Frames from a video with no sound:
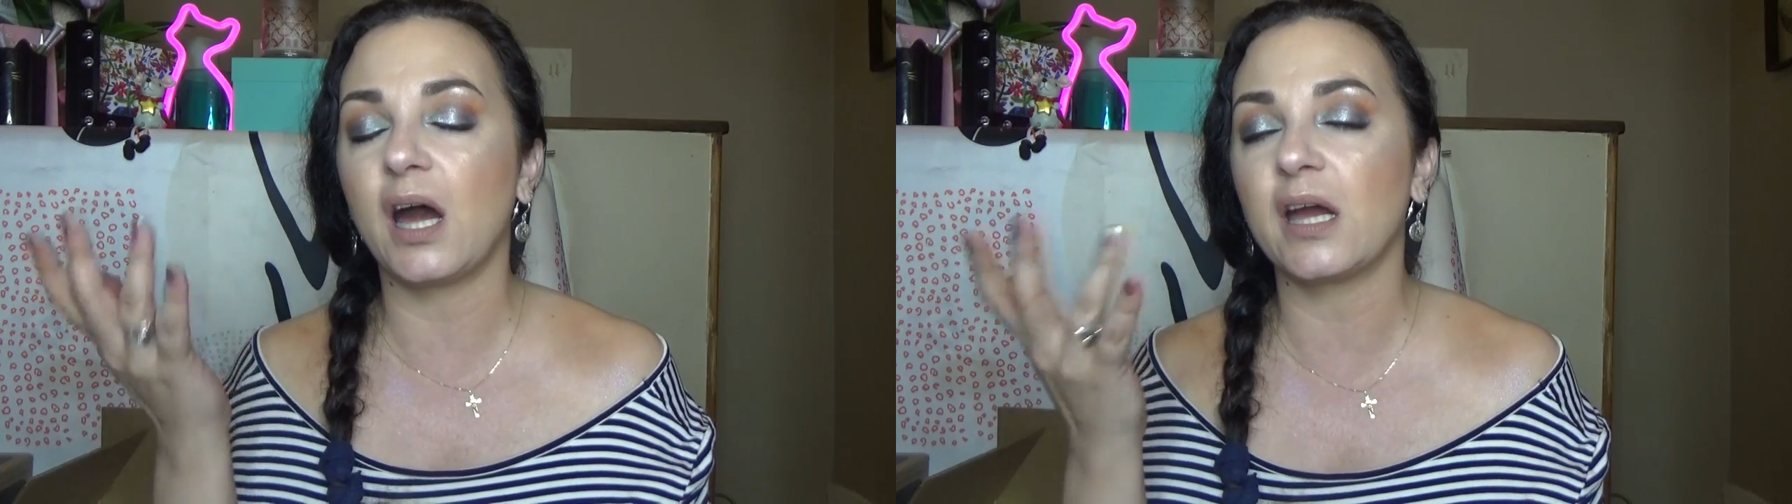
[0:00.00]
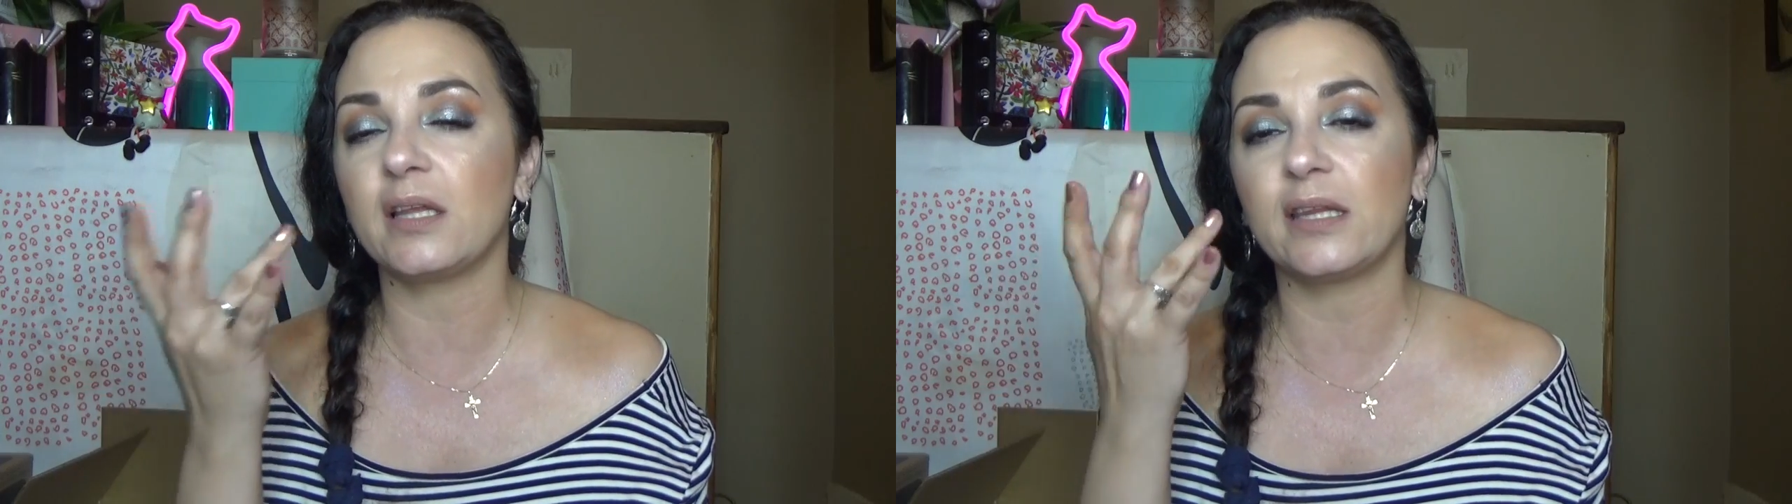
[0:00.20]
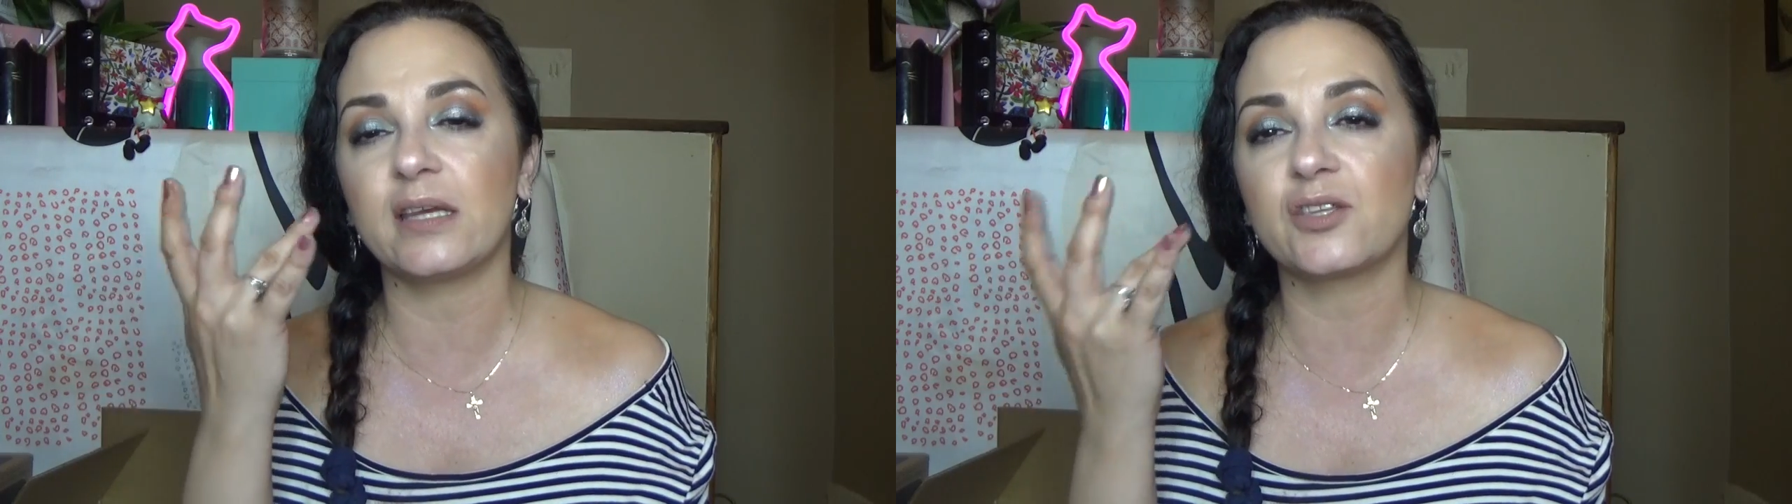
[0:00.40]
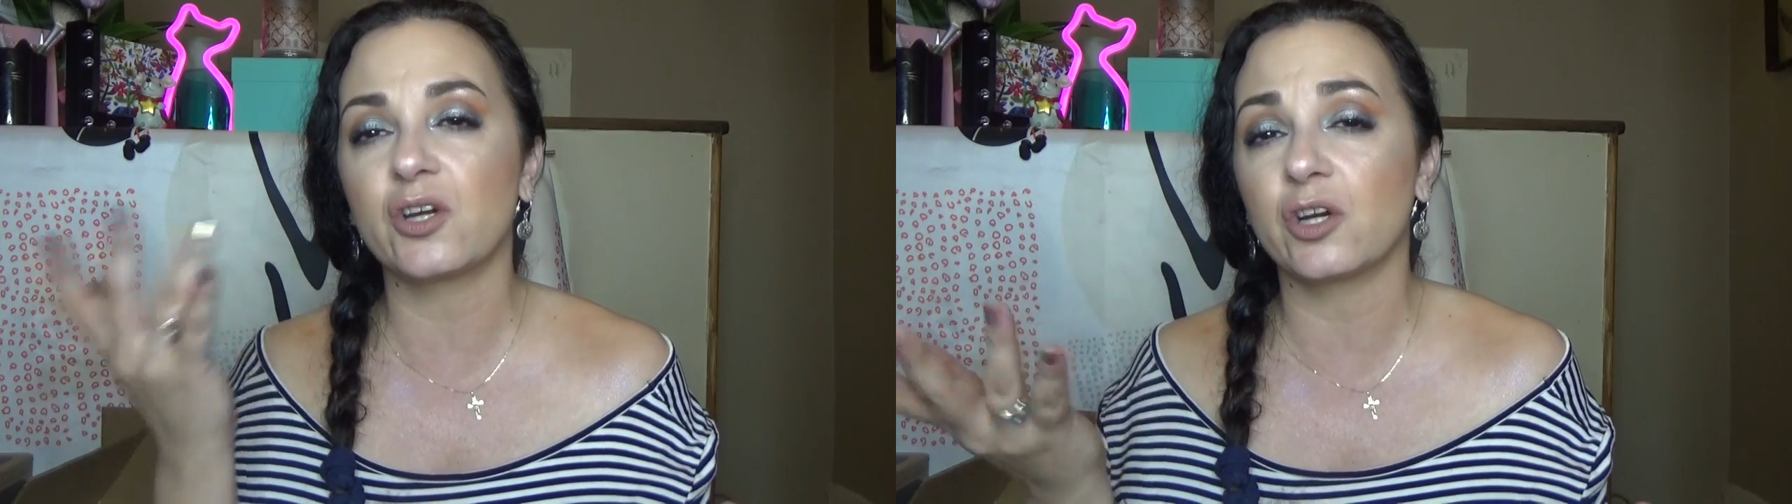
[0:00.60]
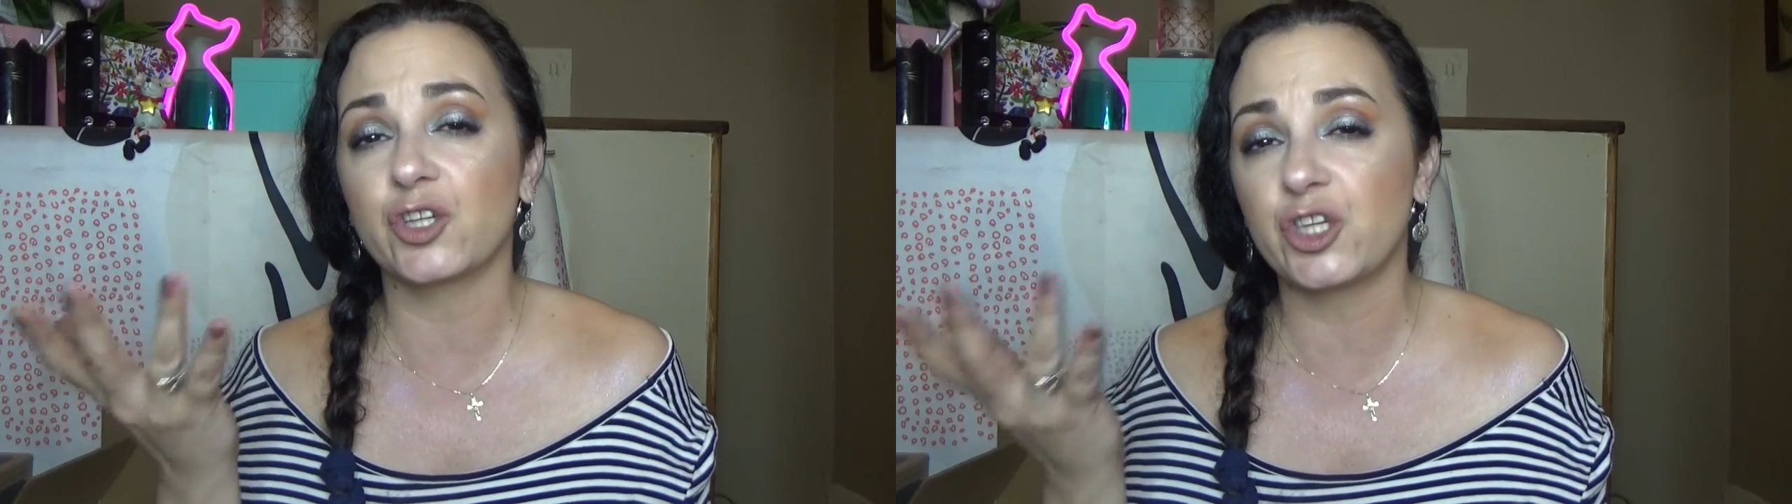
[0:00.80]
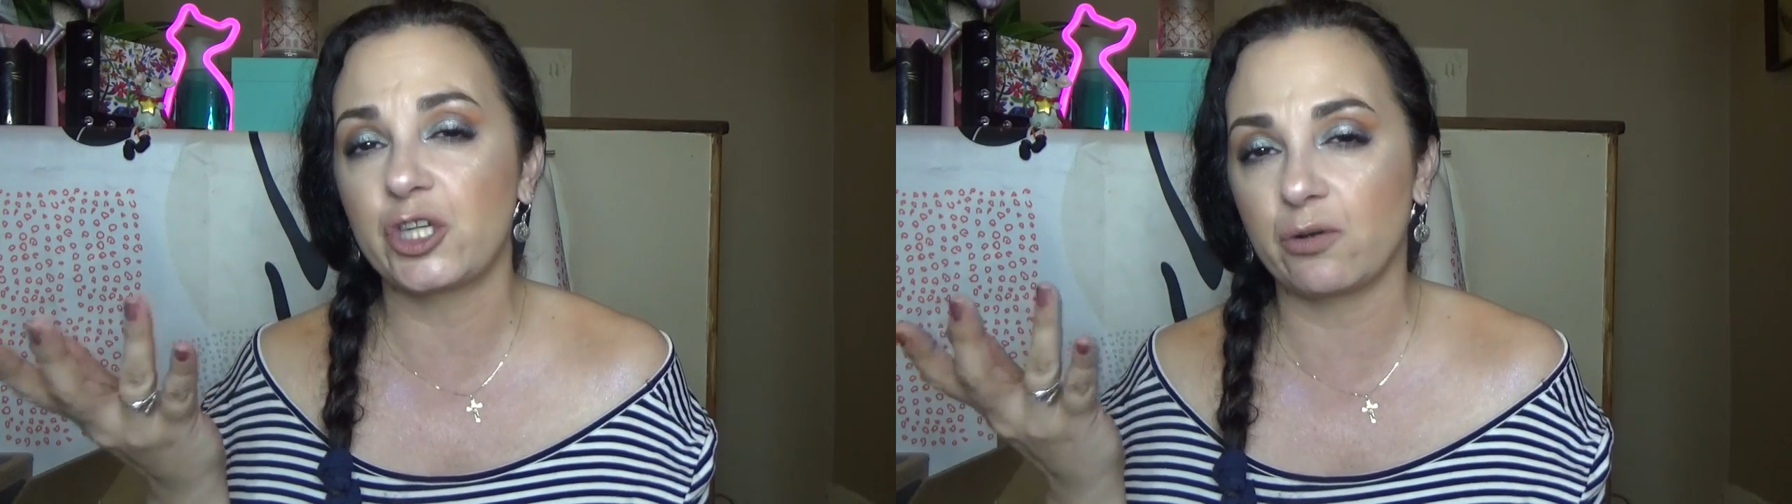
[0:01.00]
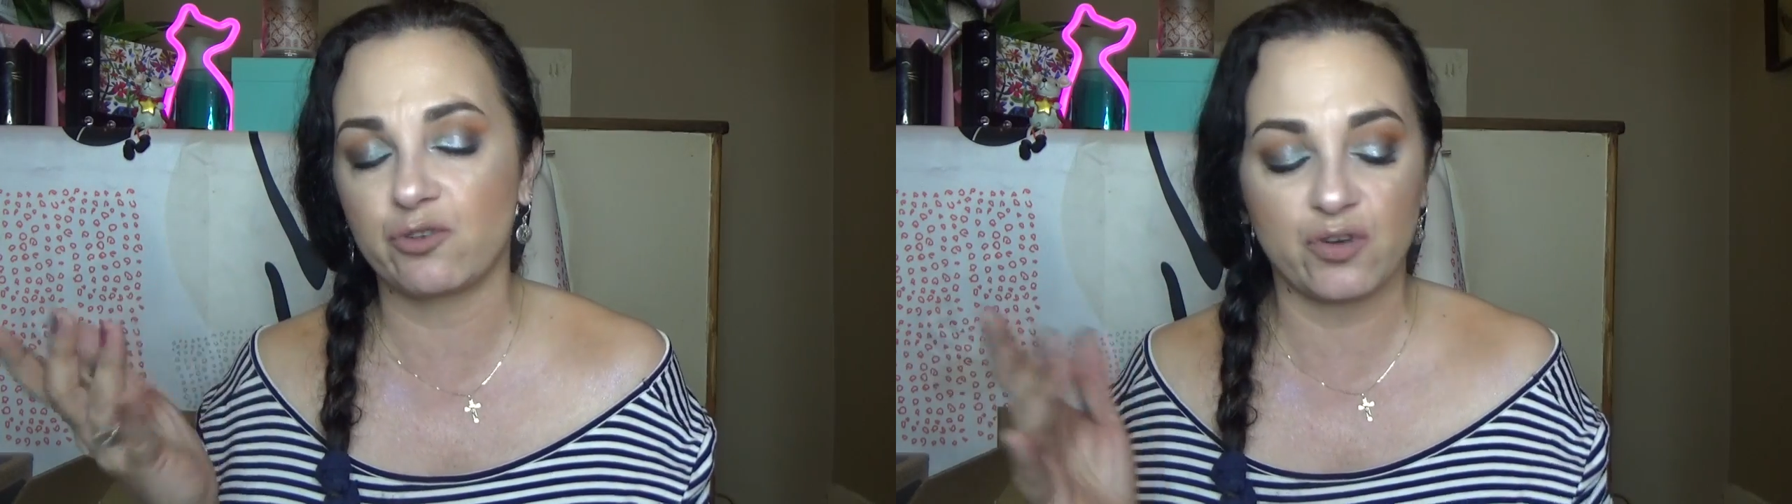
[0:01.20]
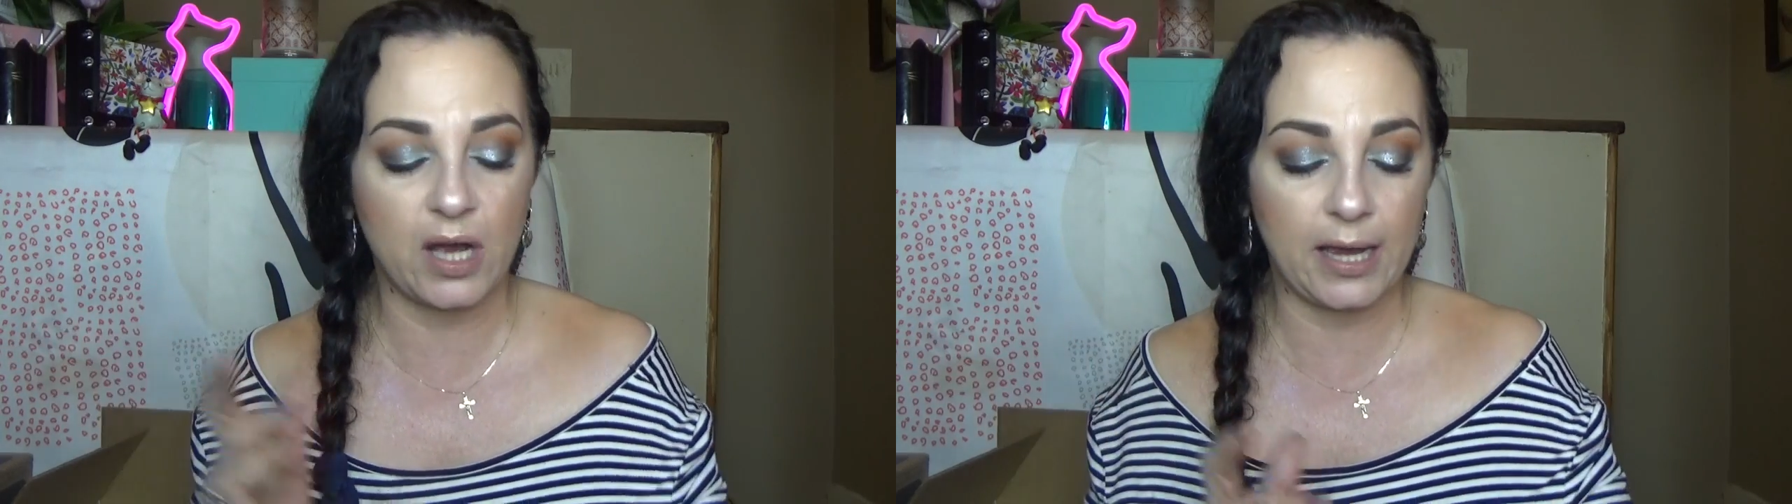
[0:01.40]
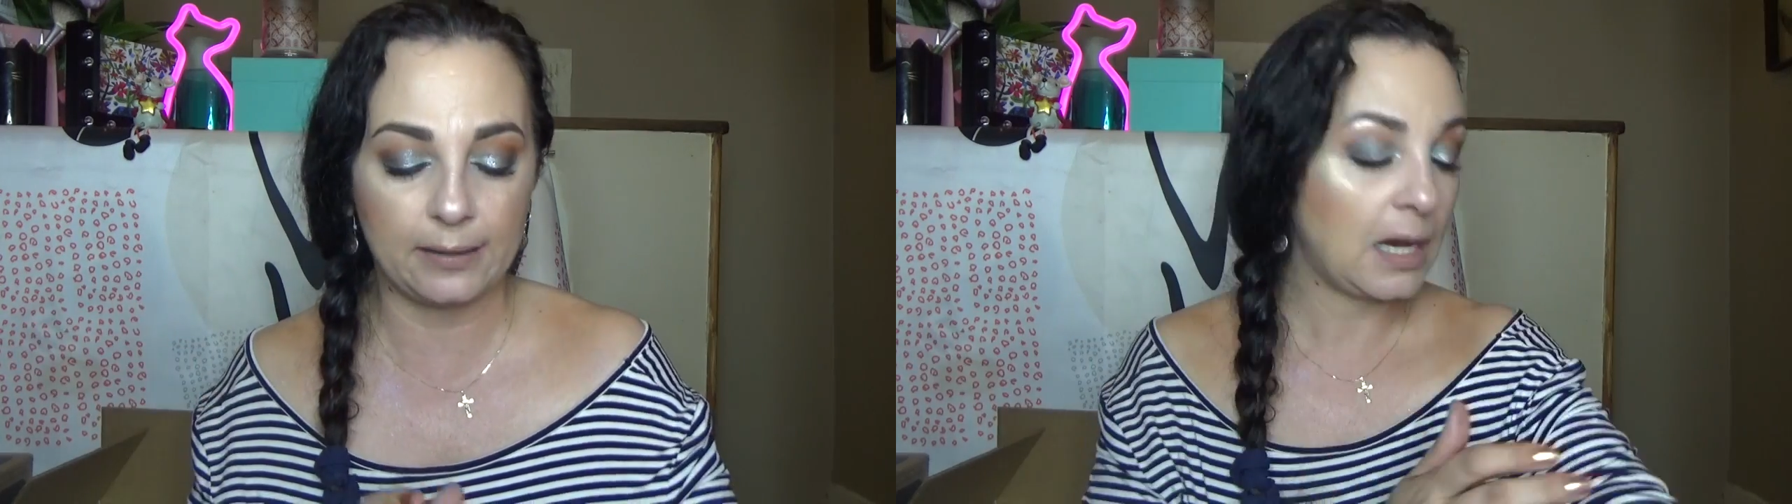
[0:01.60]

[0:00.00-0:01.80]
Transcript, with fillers: eyelids are so dry.